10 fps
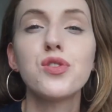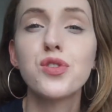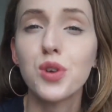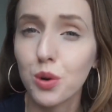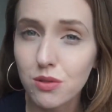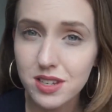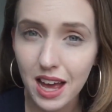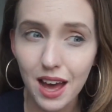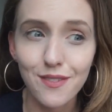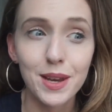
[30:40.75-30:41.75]
don't
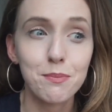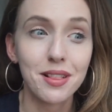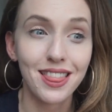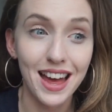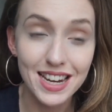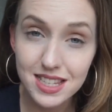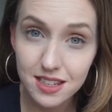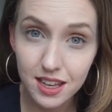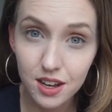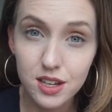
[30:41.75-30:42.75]
have any planets
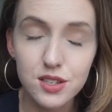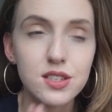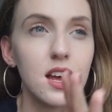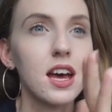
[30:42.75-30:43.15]
in that house,